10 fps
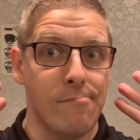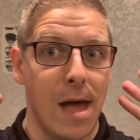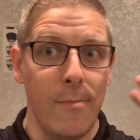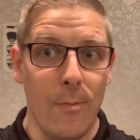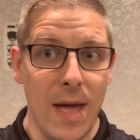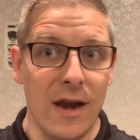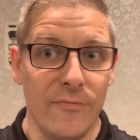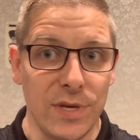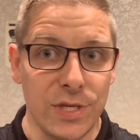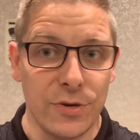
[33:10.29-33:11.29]
I'm a man of
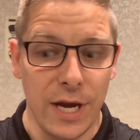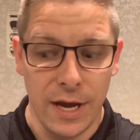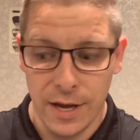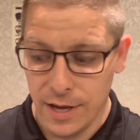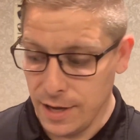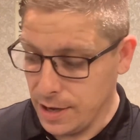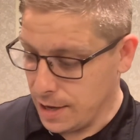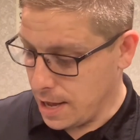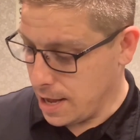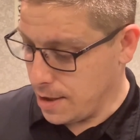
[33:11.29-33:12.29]
mystery.
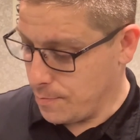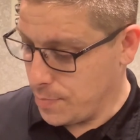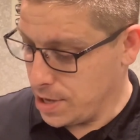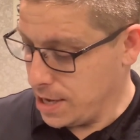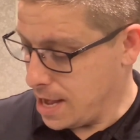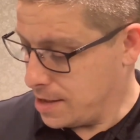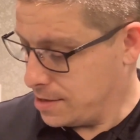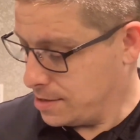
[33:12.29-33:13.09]
But yeah,